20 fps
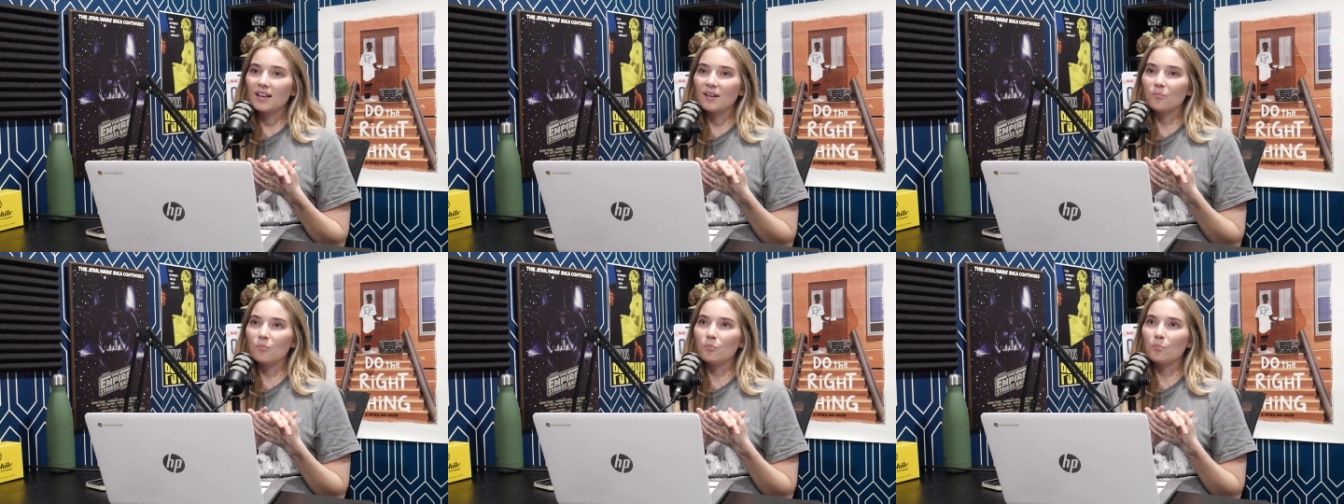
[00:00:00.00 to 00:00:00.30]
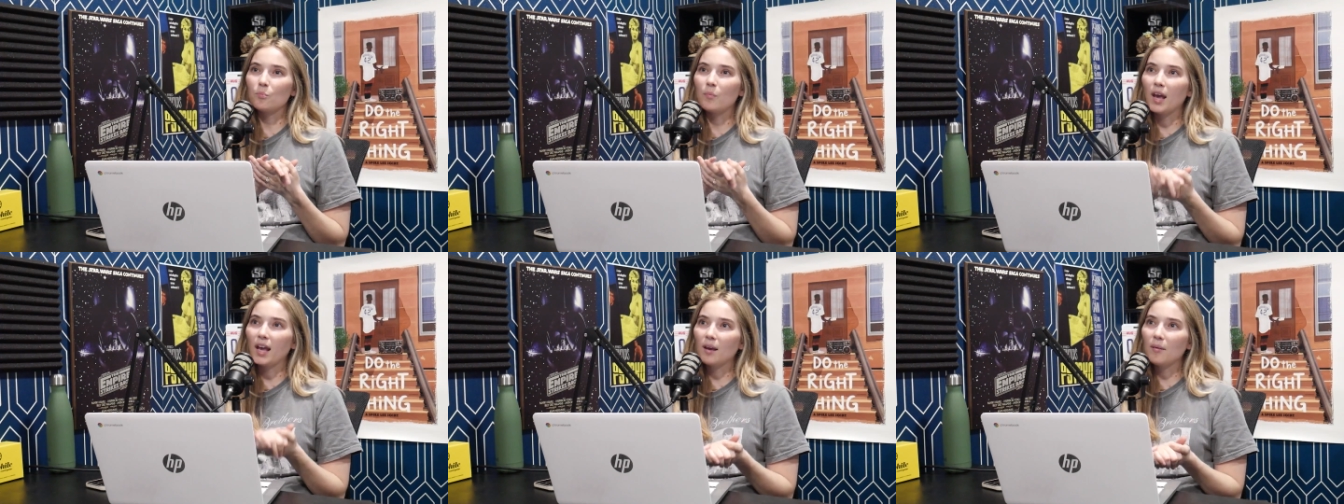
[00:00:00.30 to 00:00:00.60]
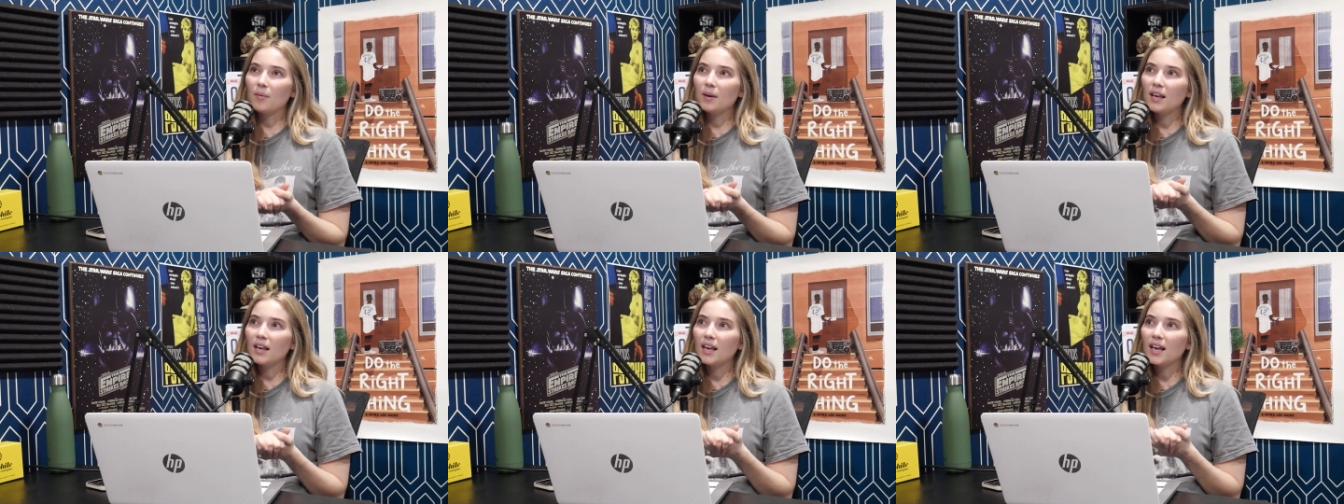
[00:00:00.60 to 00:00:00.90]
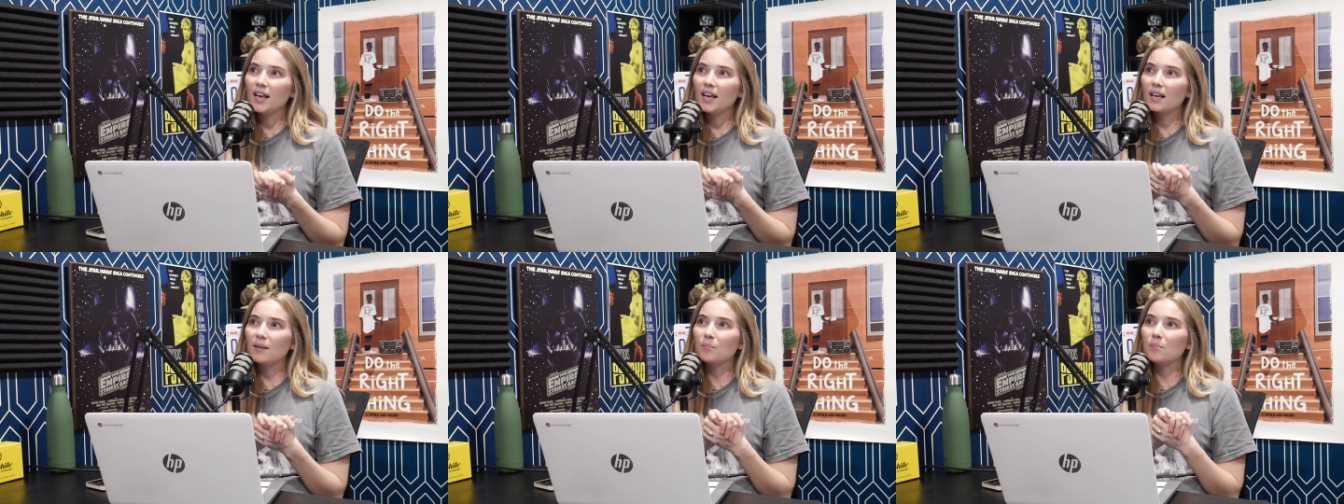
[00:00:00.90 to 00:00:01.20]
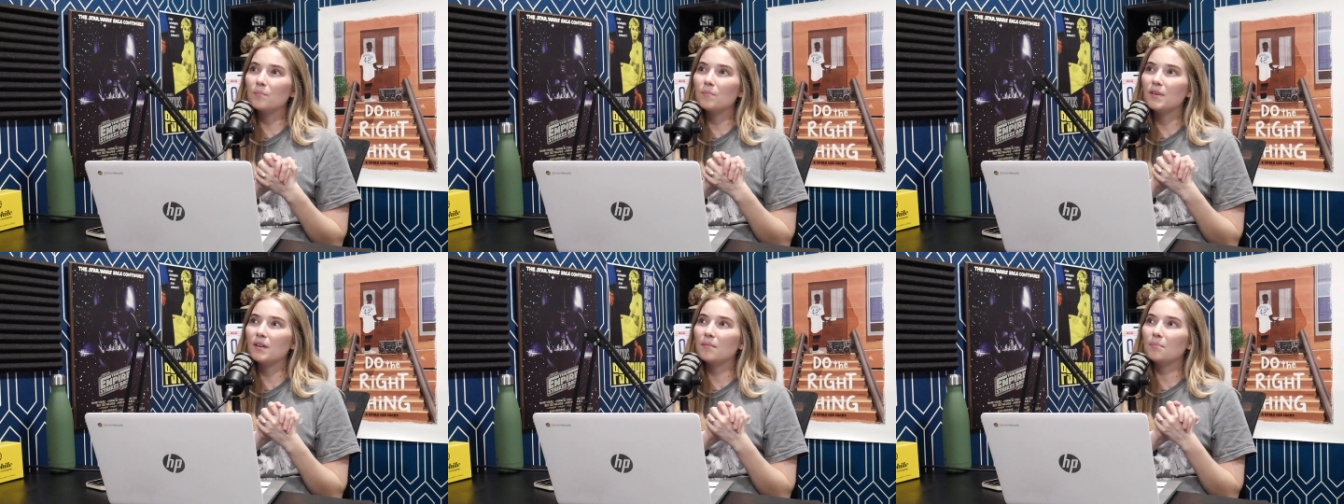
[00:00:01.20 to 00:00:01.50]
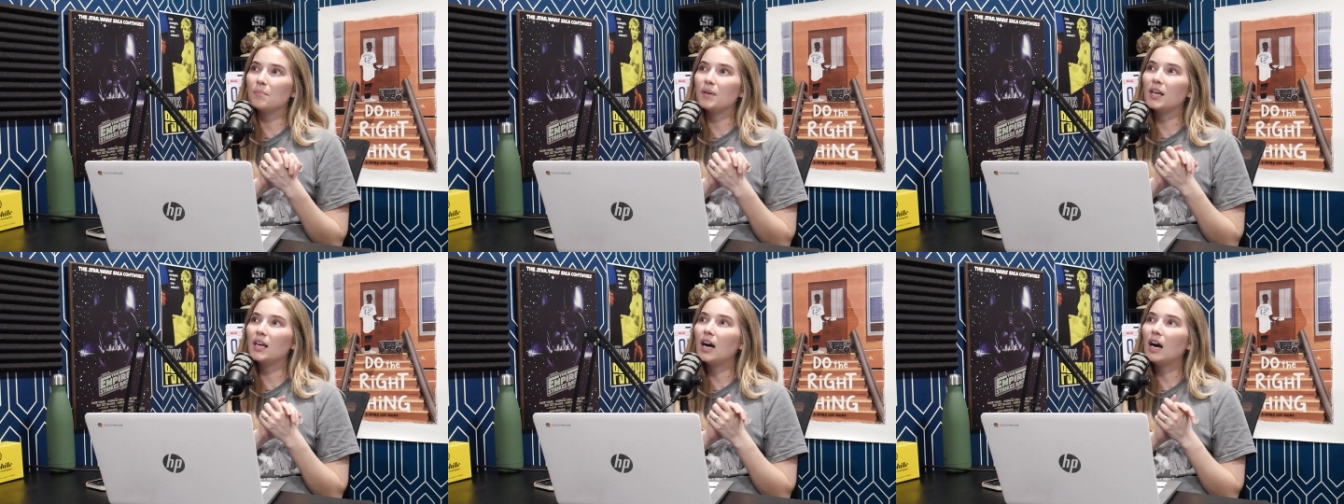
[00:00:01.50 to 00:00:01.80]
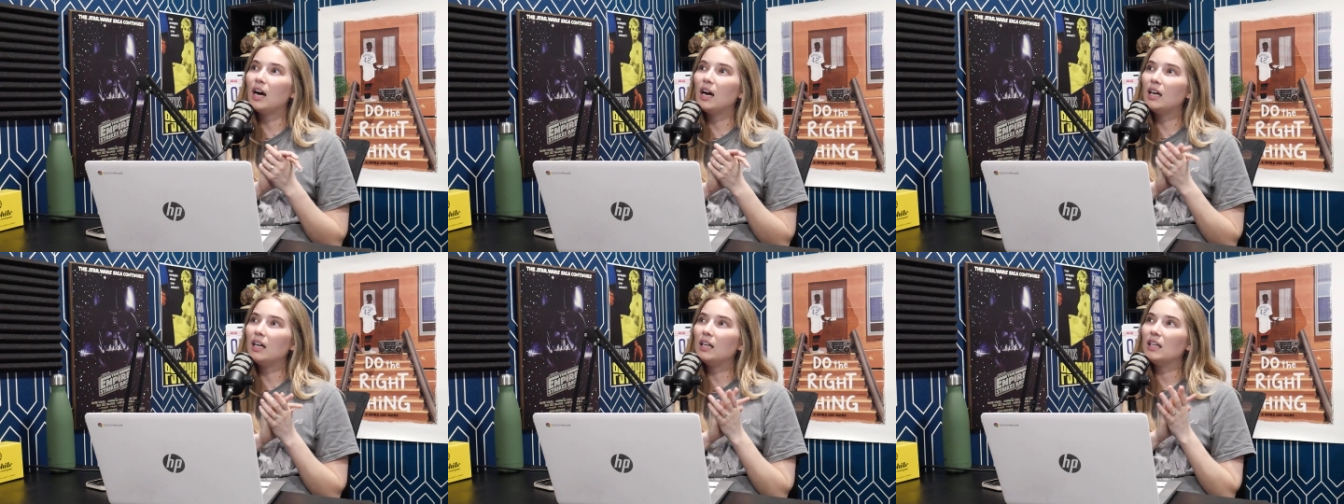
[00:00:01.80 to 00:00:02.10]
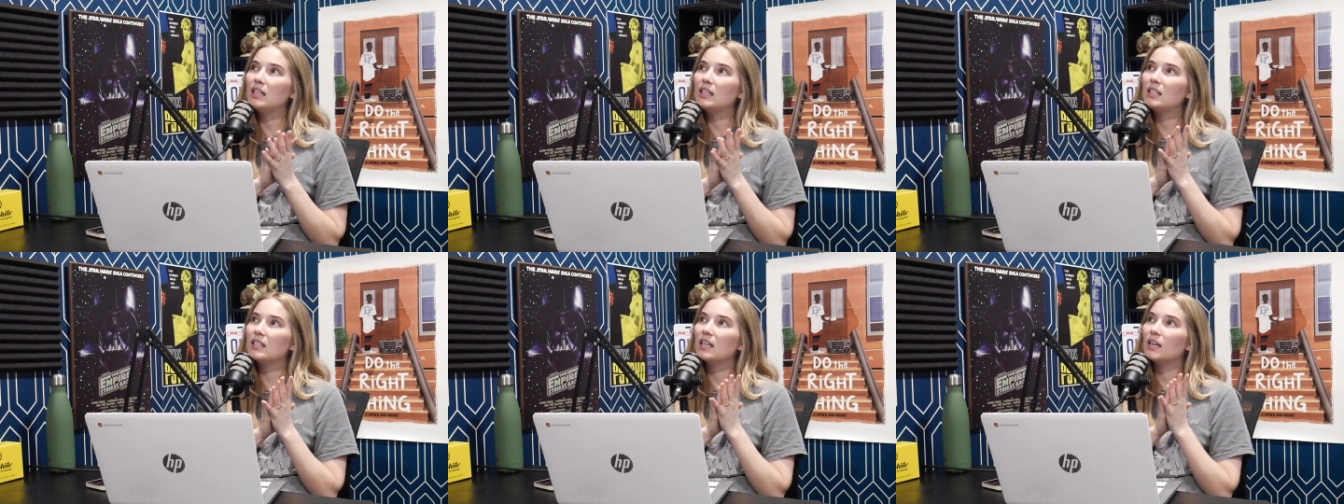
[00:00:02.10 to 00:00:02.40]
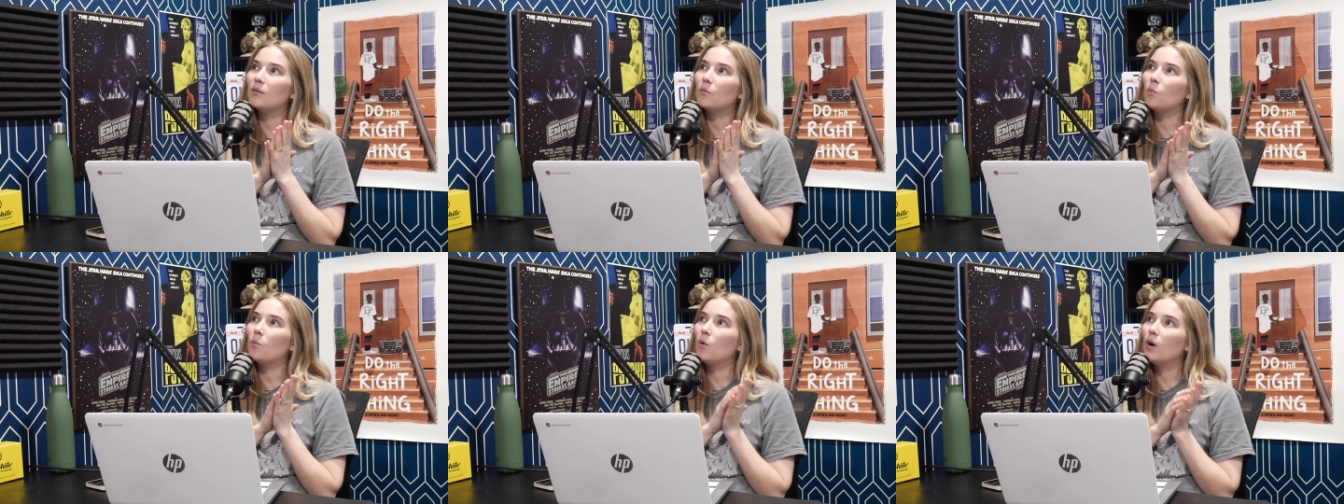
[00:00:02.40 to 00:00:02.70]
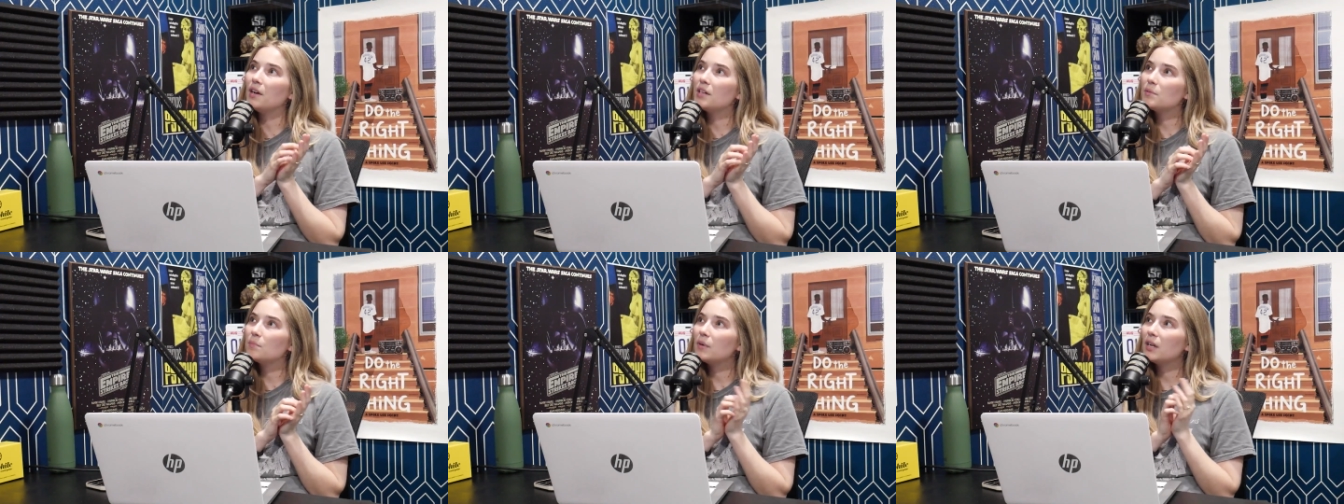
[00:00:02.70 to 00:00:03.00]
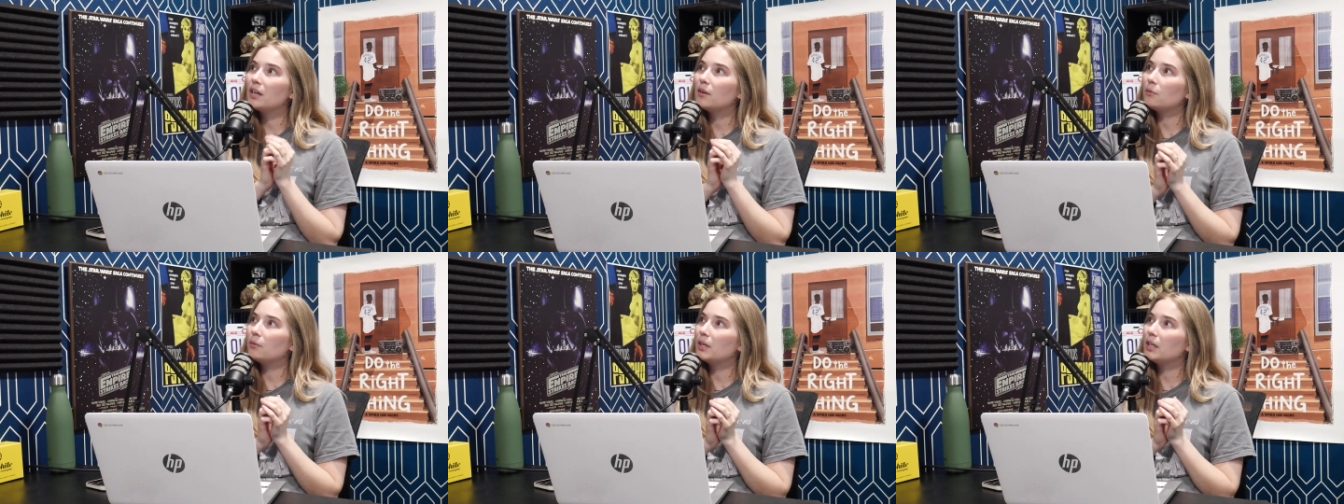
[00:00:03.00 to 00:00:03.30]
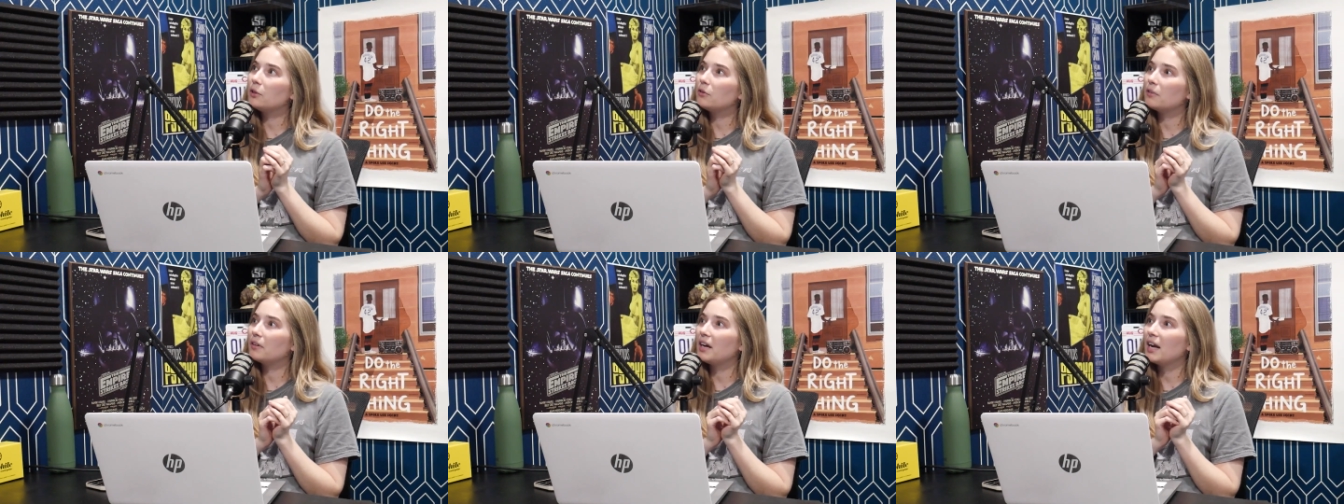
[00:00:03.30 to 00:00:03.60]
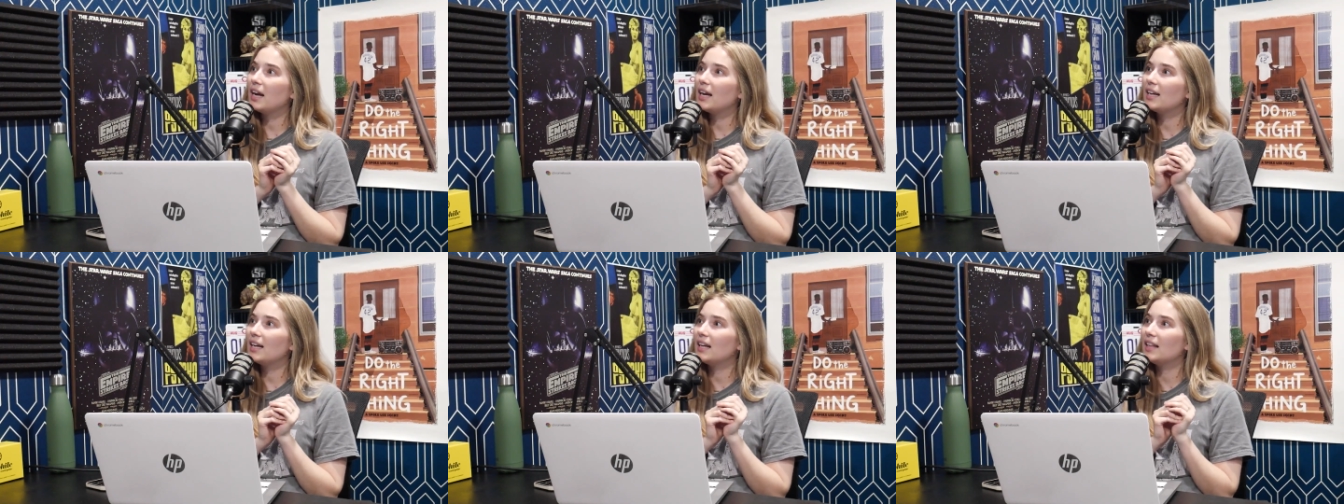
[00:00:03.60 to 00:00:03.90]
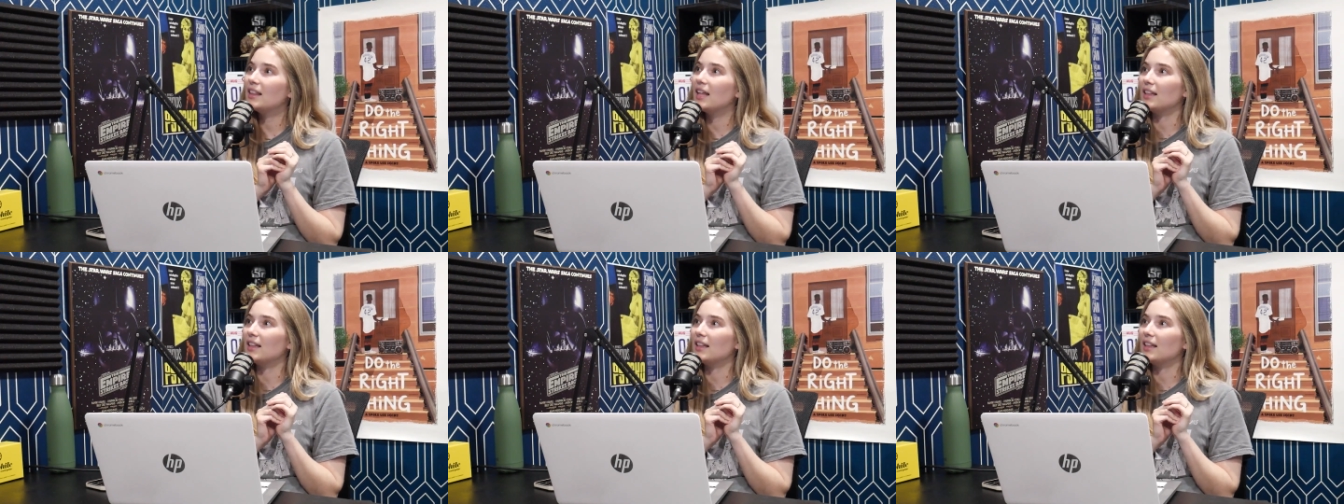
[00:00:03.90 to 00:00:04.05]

maybe because it was being recreated